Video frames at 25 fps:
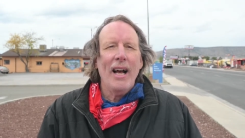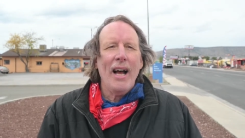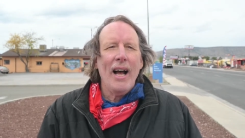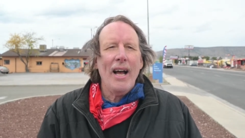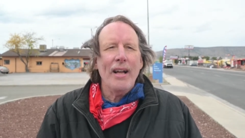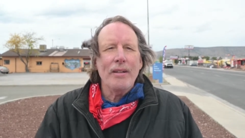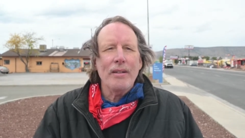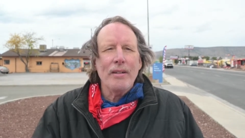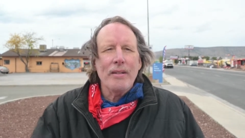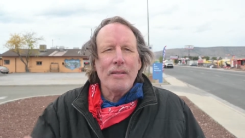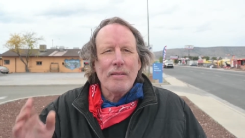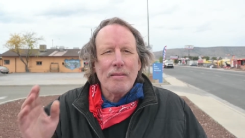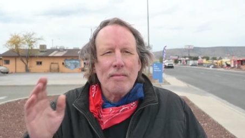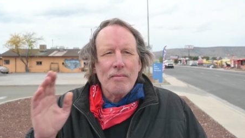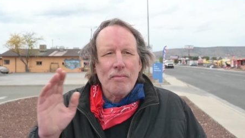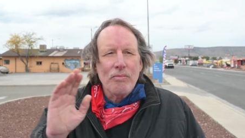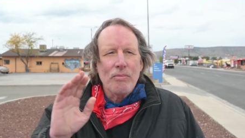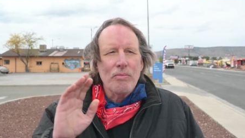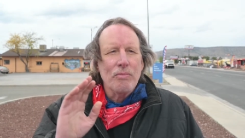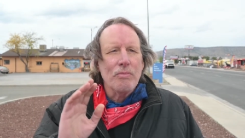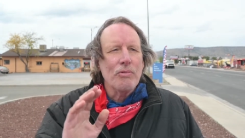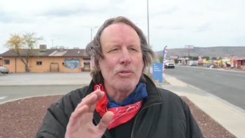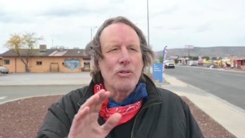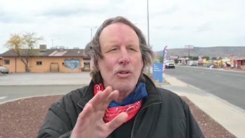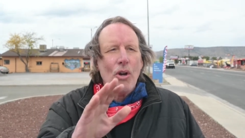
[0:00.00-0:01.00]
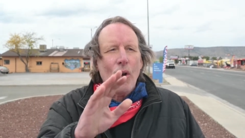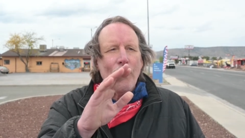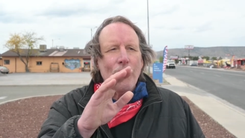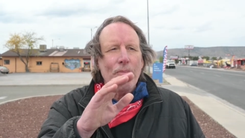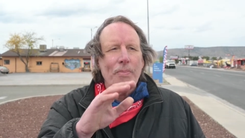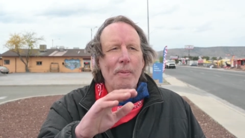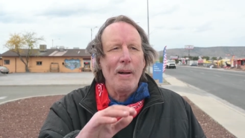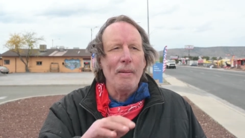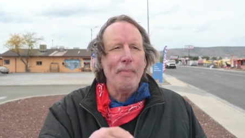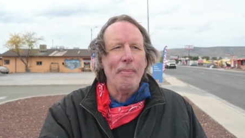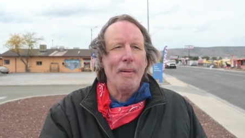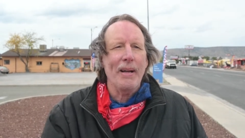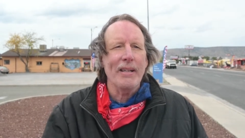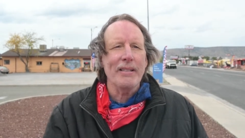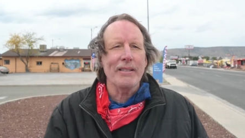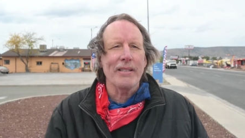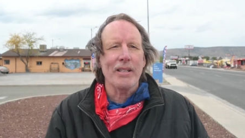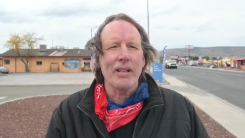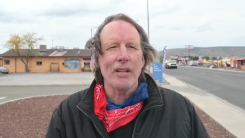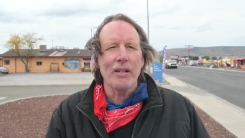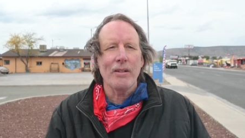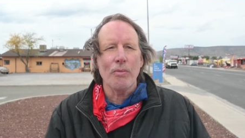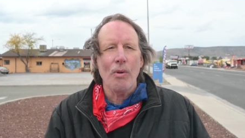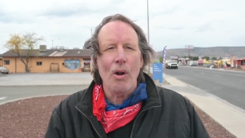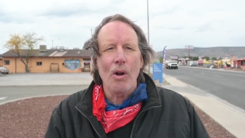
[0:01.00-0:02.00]
I drove my
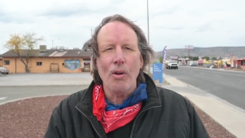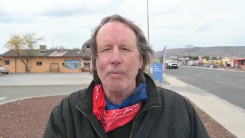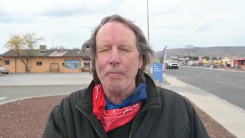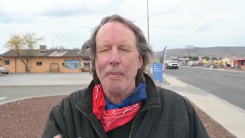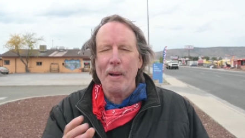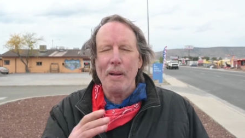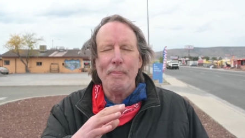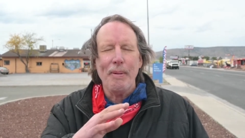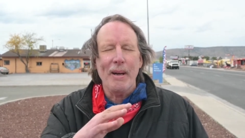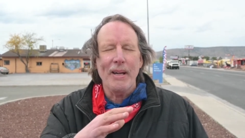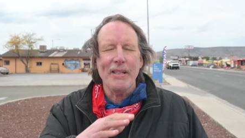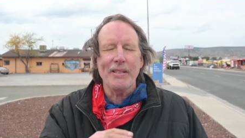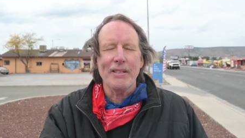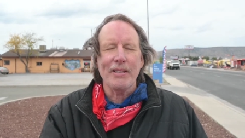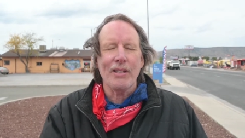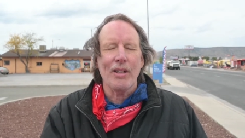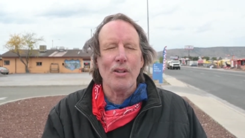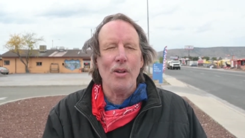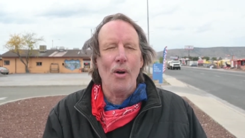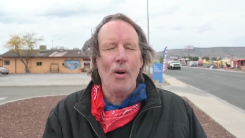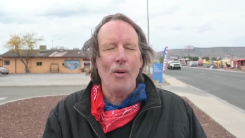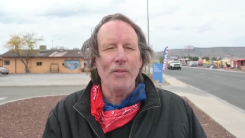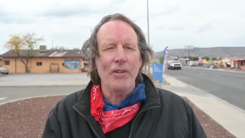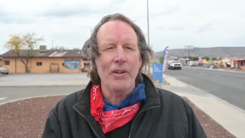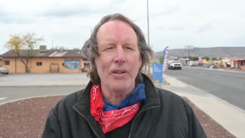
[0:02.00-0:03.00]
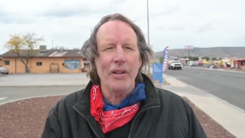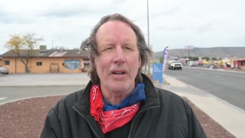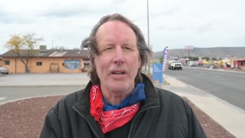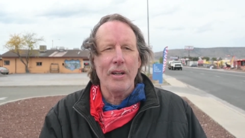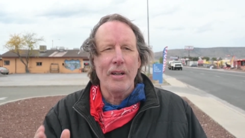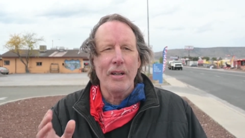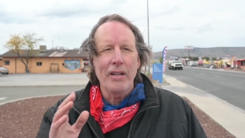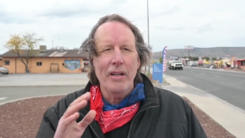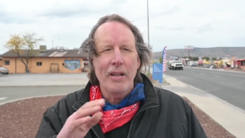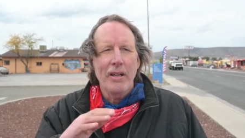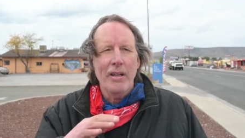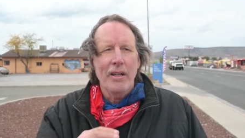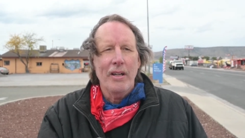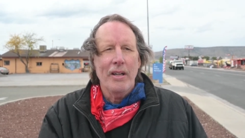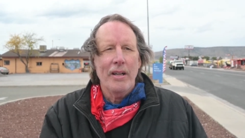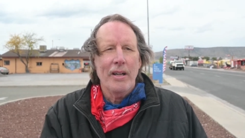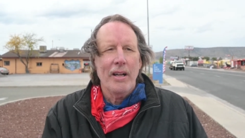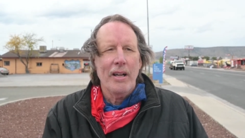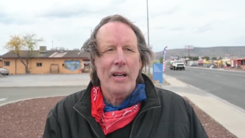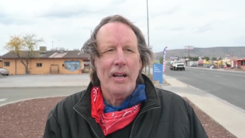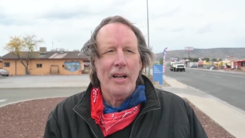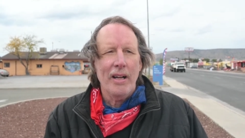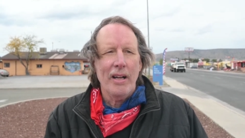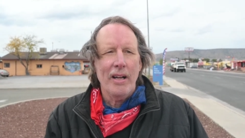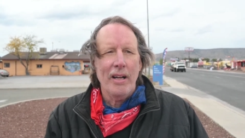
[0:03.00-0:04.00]
bicycle, rode my bicycle over the
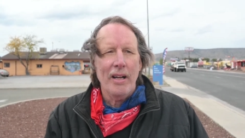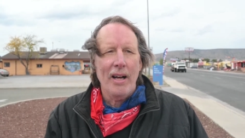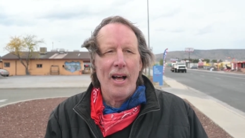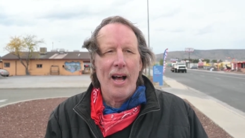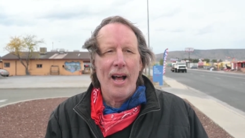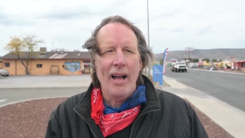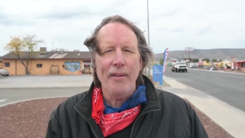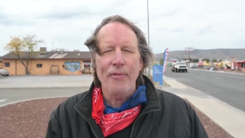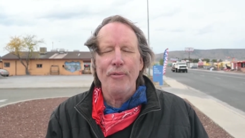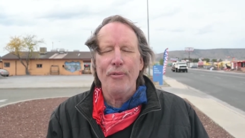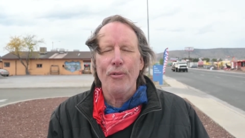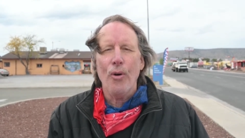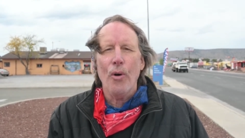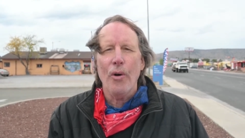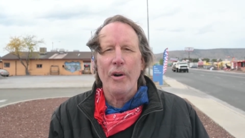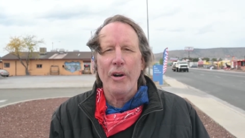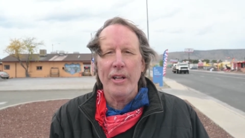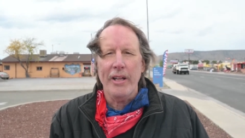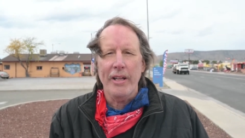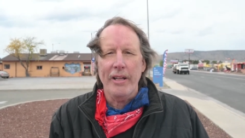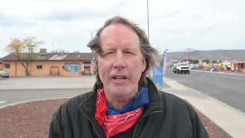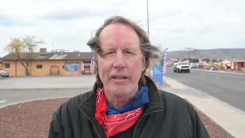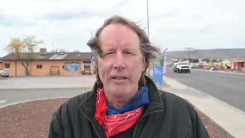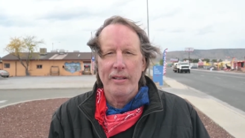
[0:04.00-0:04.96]
uh, I-40.